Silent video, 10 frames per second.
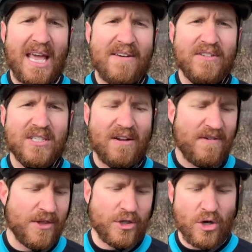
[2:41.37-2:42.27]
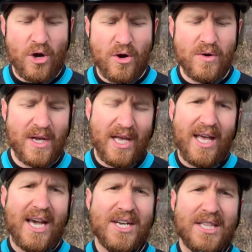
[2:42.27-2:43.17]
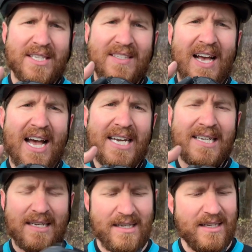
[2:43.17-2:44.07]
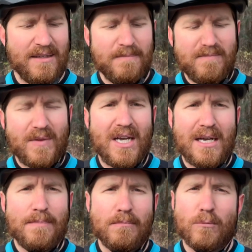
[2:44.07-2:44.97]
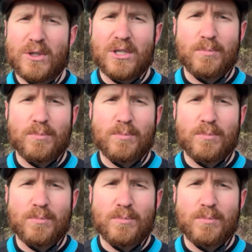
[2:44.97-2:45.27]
canvas stuff on the toe and on the side, which